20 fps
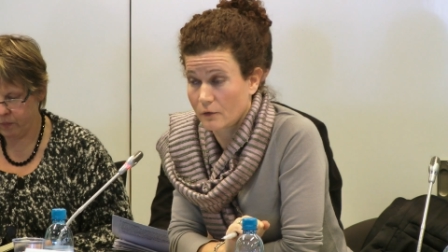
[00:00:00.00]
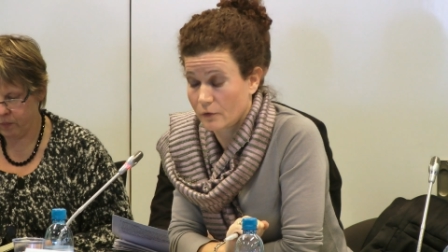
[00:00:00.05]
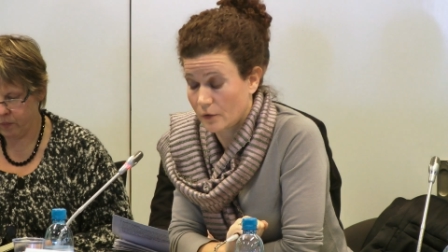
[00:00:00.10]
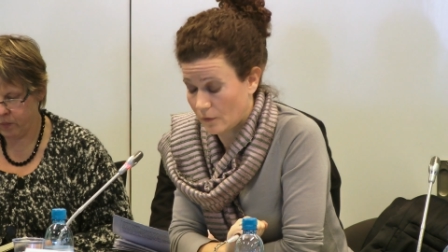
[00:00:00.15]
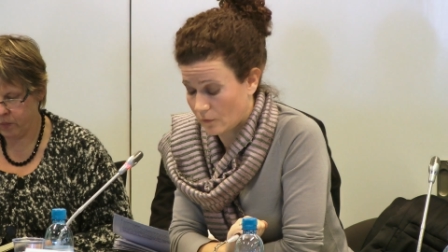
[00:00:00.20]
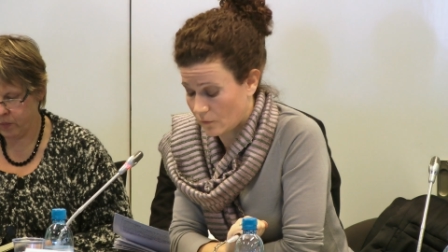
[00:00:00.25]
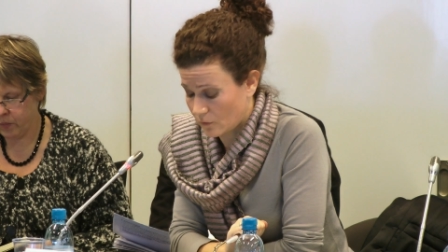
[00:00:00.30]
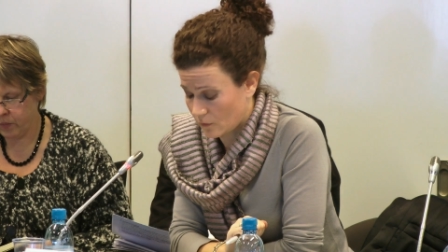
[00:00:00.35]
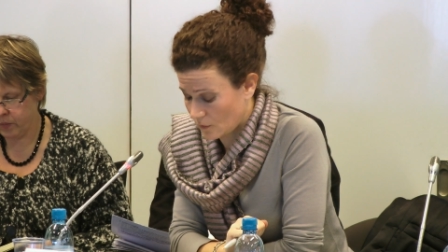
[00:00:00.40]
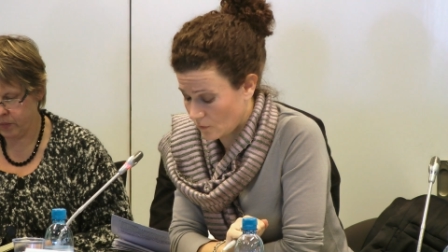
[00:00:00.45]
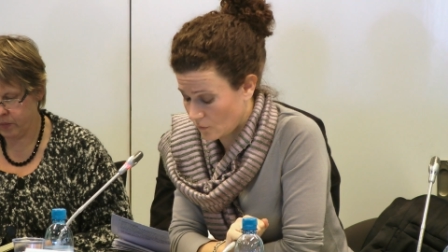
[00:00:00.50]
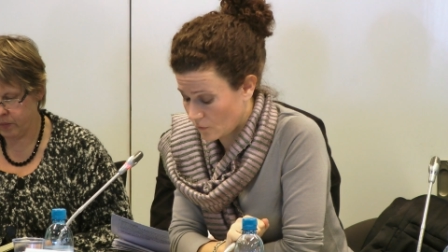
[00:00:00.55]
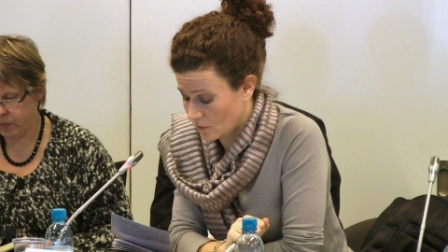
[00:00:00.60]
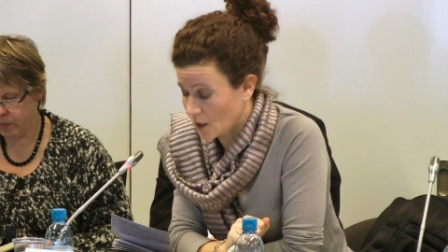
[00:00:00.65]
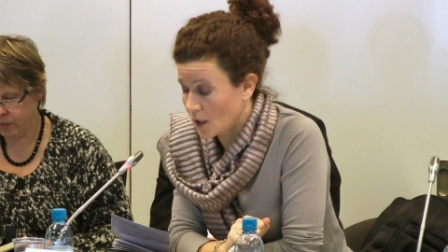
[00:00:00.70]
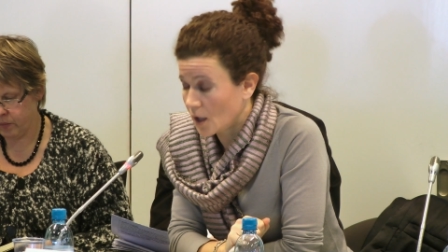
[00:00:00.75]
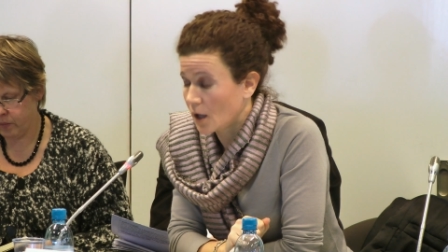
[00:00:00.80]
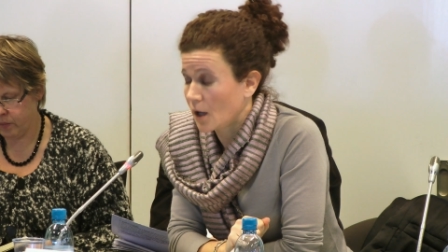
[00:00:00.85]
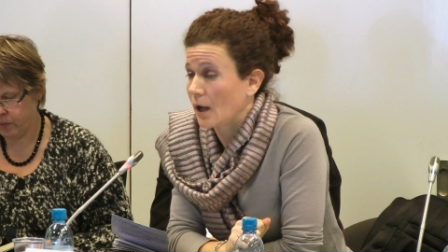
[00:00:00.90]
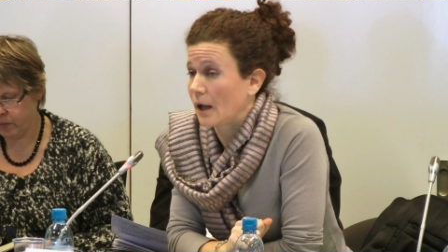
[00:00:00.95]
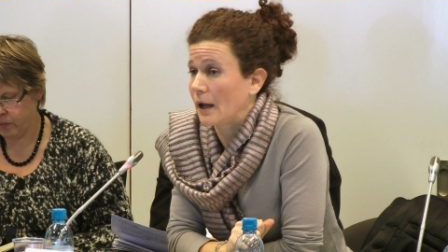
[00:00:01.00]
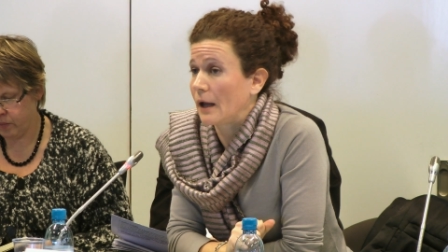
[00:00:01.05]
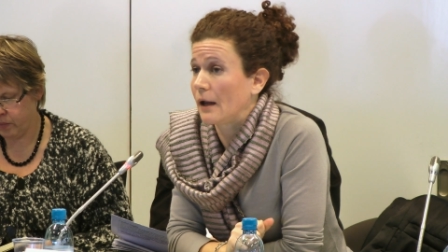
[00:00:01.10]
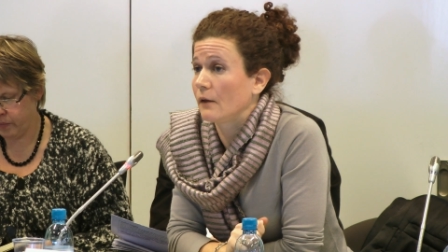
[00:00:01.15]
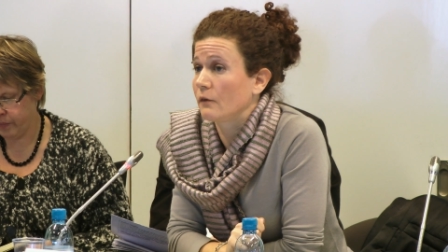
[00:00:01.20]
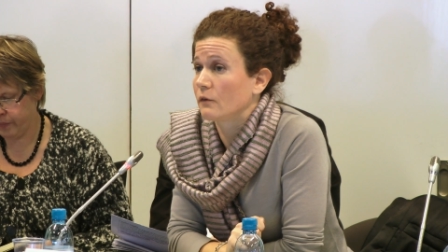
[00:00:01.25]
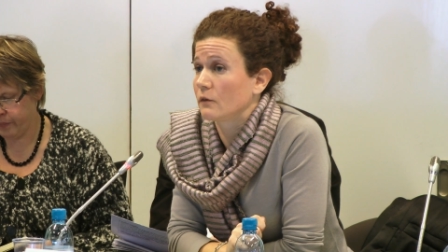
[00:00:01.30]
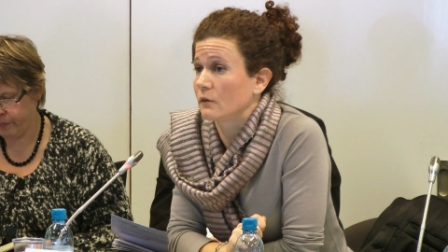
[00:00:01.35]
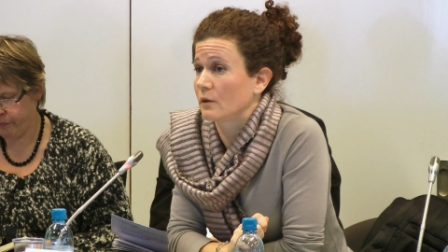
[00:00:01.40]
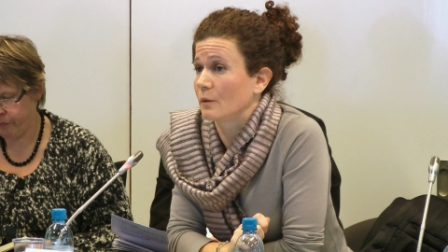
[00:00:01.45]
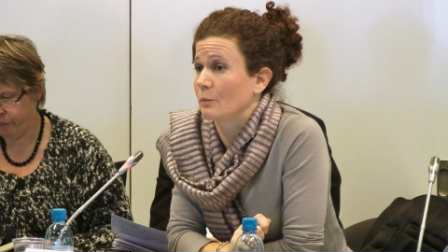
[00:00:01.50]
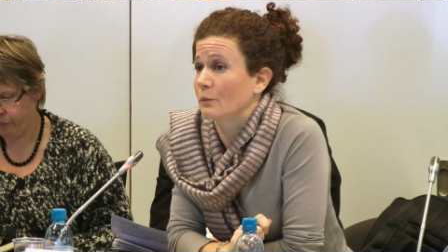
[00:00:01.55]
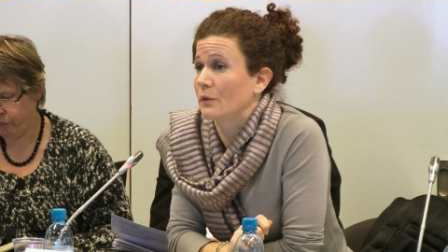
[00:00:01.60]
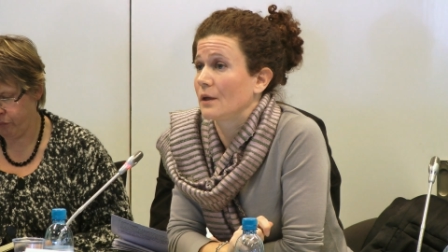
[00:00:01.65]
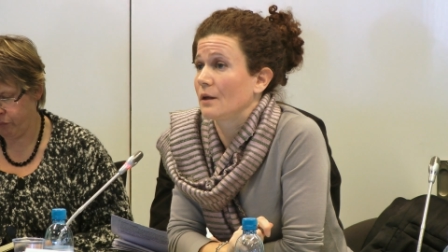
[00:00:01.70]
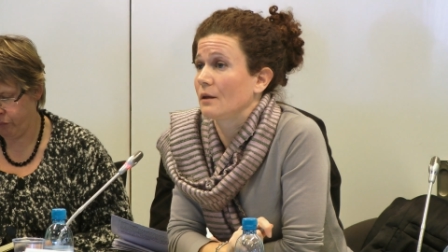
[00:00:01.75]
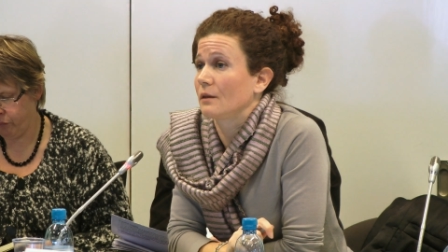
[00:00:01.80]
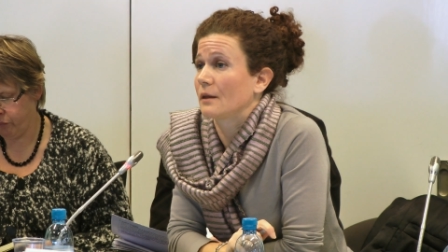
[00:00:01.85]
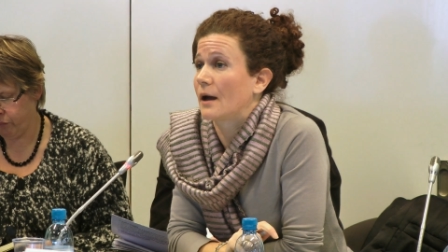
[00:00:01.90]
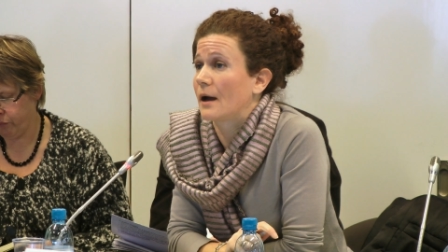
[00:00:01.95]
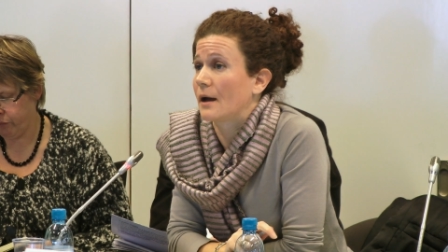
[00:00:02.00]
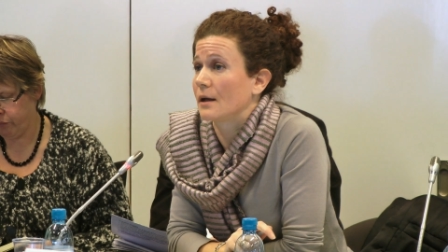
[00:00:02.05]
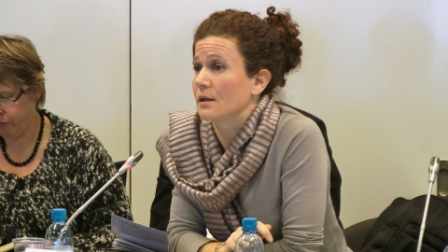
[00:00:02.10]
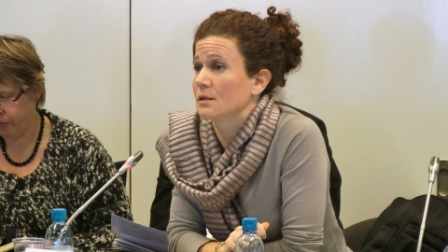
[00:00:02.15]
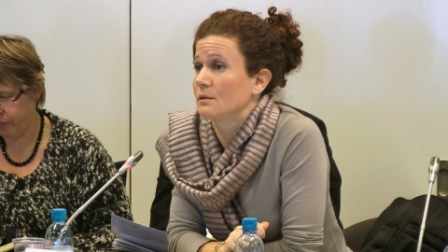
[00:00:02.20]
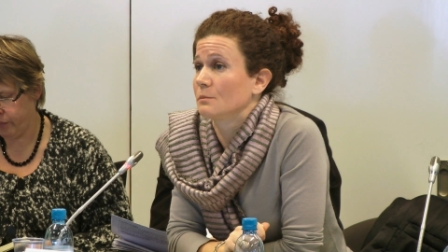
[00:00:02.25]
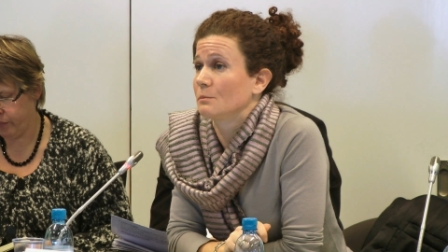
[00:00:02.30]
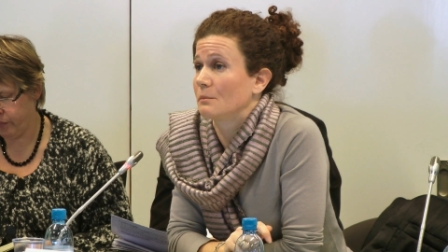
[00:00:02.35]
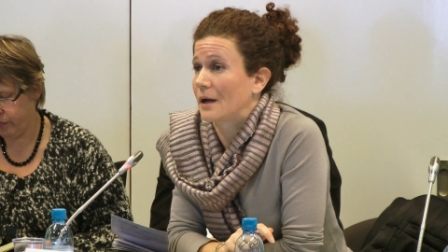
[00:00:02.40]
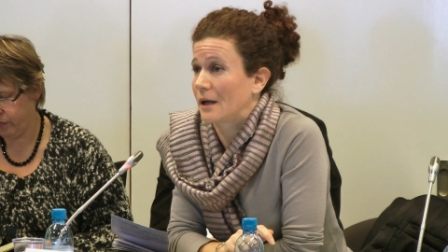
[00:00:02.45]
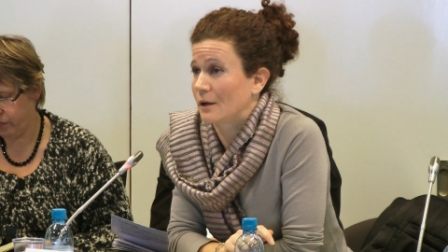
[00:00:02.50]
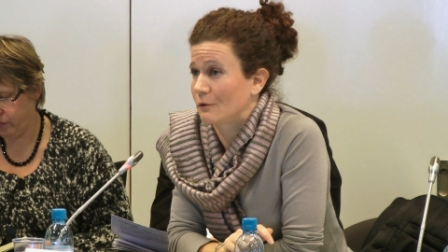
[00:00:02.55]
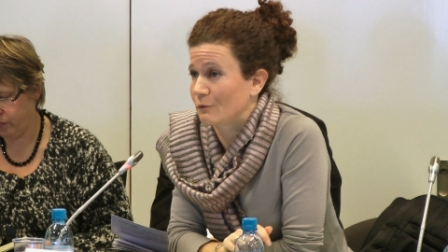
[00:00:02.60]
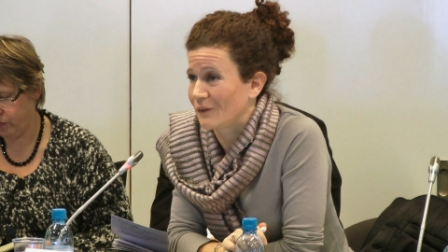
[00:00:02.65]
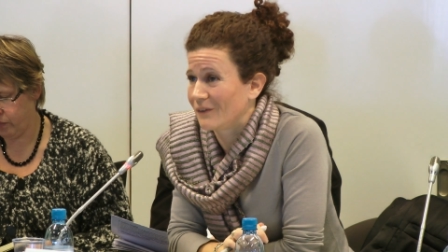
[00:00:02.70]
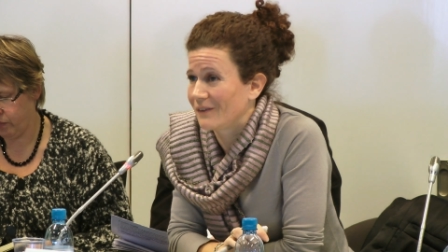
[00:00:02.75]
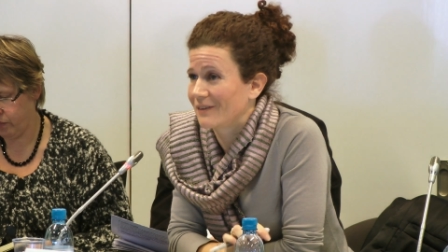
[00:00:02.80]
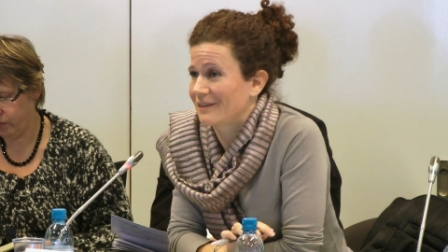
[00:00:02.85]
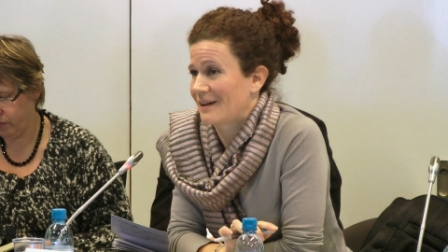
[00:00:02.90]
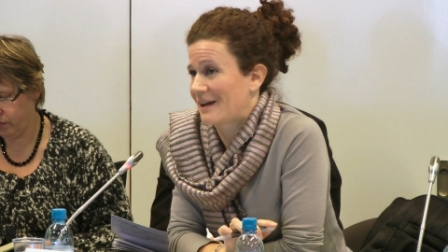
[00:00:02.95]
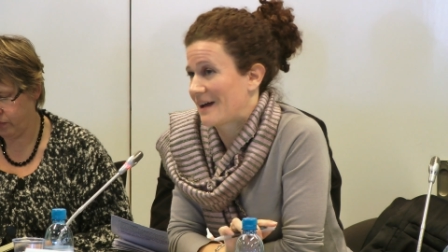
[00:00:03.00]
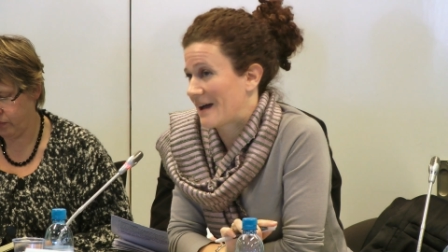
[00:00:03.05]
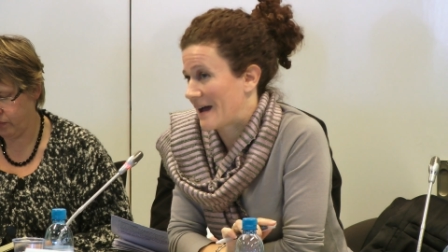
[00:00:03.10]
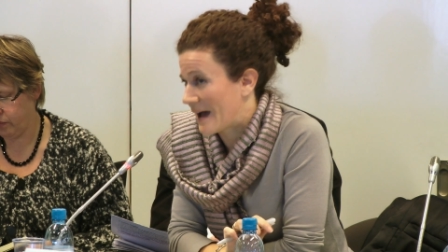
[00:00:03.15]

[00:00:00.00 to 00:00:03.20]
for instance, is something that migrants